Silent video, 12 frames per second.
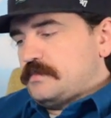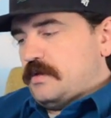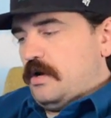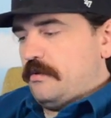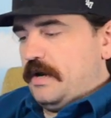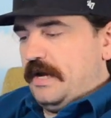
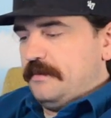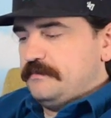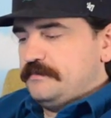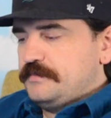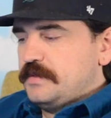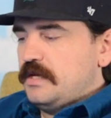All right,
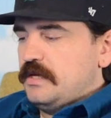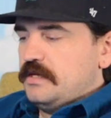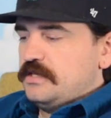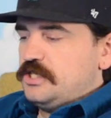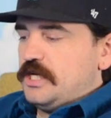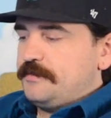
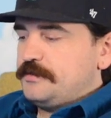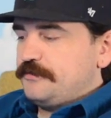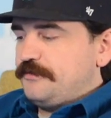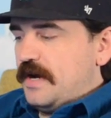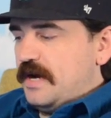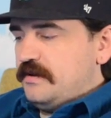chapter
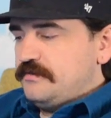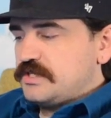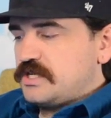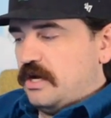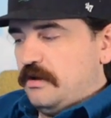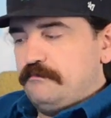5
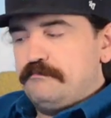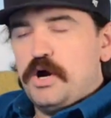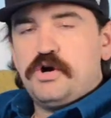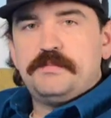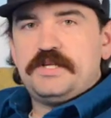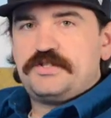is called
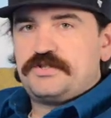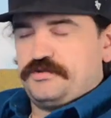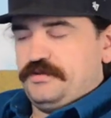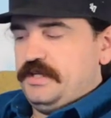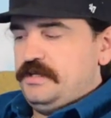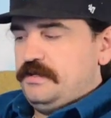Burman
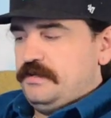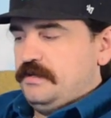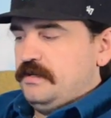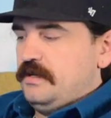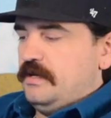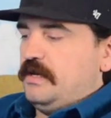Street,
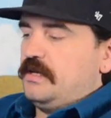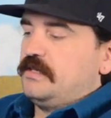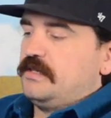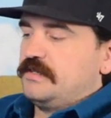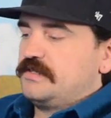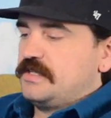and
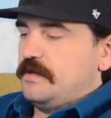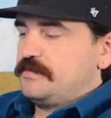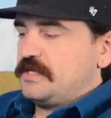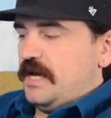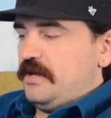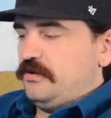then the
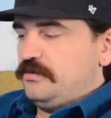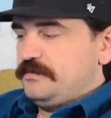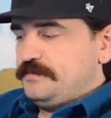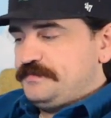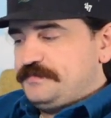subtitle